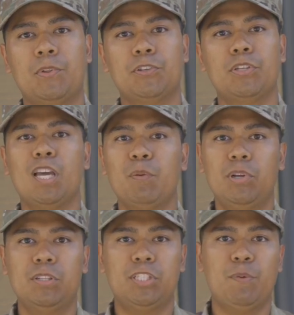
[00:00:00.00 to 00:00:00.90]
there's a lot of
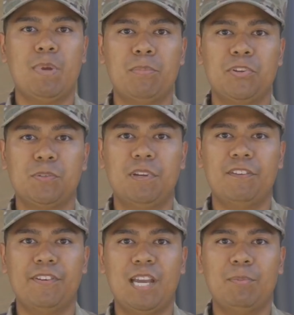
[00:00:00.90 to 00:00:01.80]
military members in my
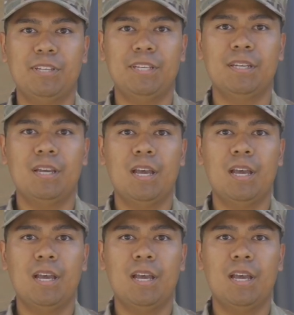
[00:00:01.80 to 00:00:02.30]
family.